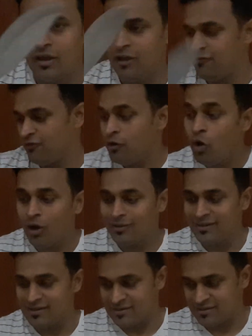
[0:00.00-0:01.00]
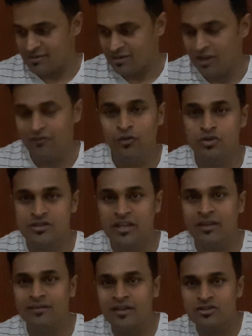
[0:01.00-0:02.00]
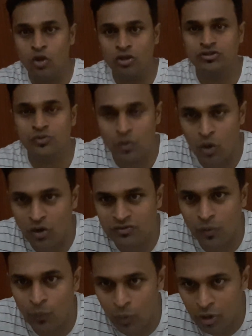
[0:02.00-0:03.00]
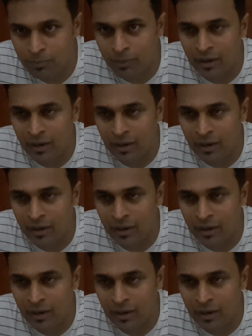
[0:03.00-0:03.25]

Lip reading: If not this, if you think there's not lots of wood,